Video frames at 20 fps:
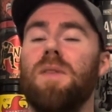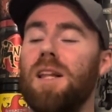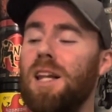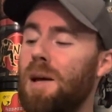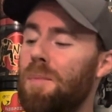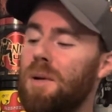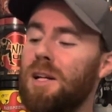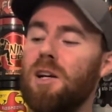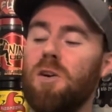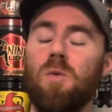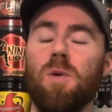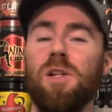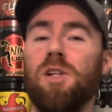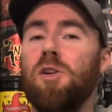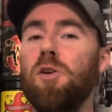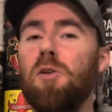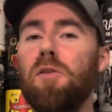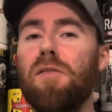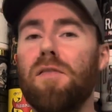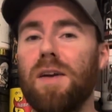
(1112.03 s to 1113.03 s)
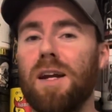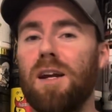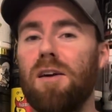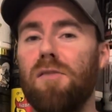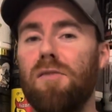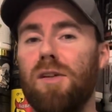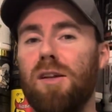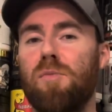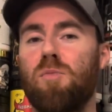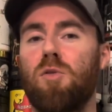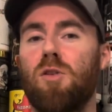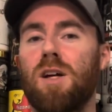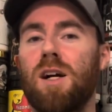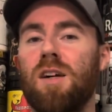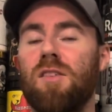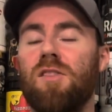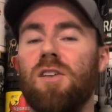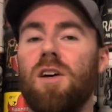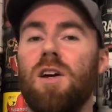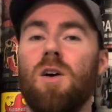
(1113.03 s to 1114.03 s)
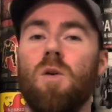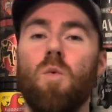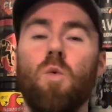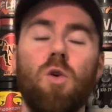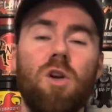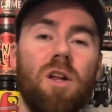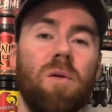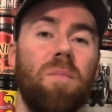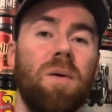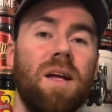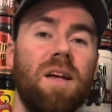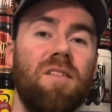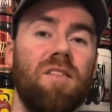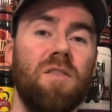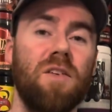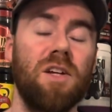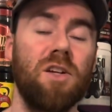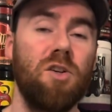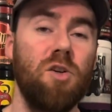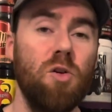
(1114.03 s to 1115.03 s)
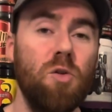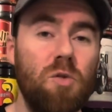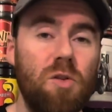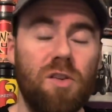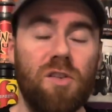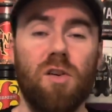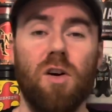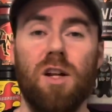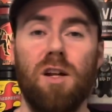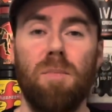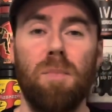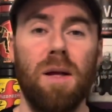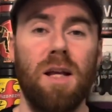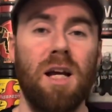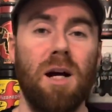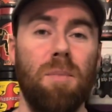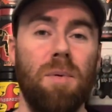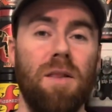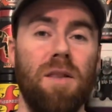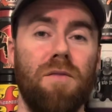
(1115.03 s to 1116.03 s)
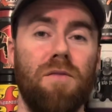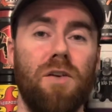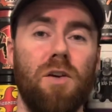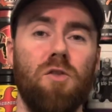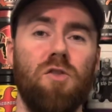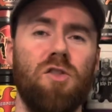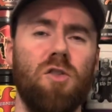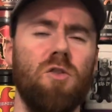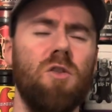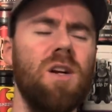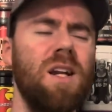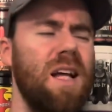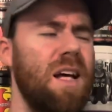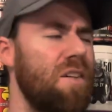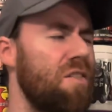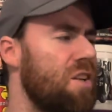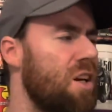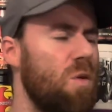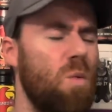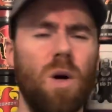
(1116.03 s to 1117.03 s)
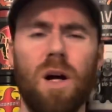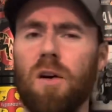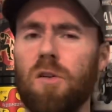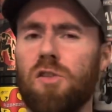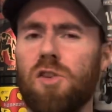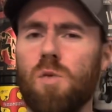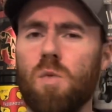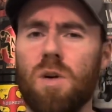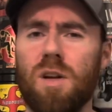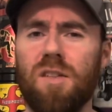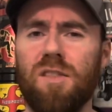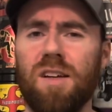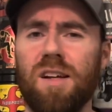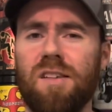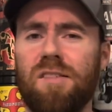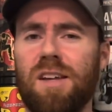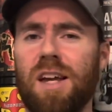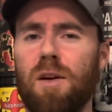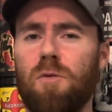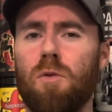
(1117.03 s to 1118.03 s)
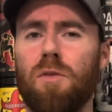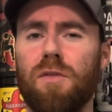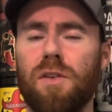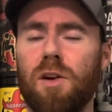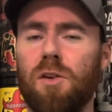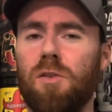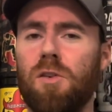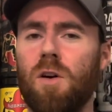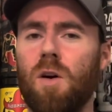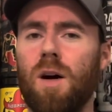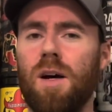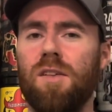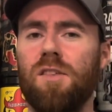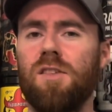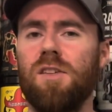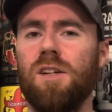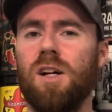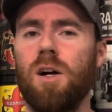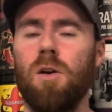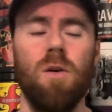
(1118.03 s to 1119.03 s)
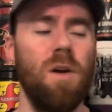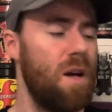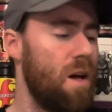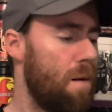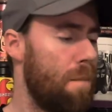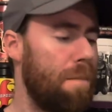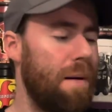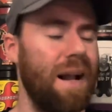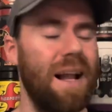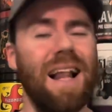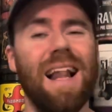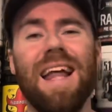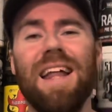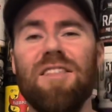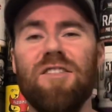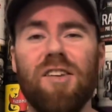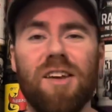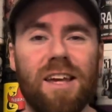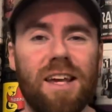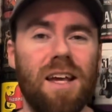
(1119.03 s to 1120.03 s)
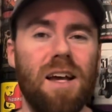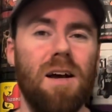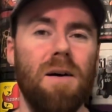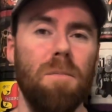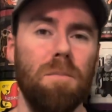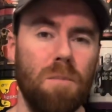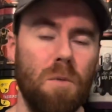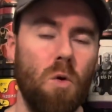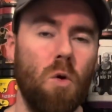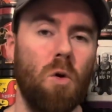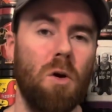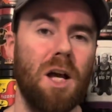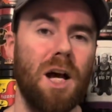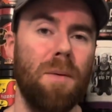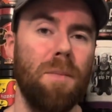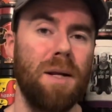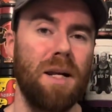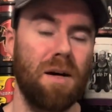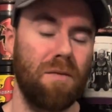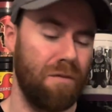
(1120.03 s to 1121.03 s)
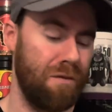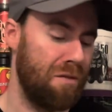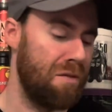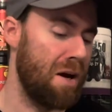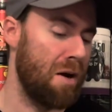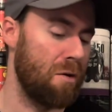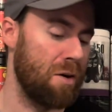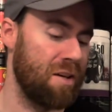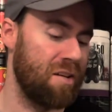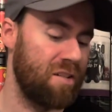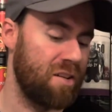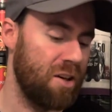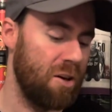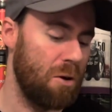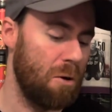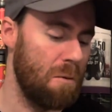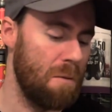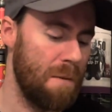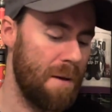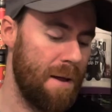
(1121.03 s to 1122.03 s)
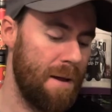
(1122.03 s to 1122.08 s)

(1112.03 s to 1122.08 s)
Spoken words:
Let me know what you think of this product. Would it be something you decide to pick up in the future? Or let us know what else you want to see us get reviewed, guys. You know, plenty more coming up very soon.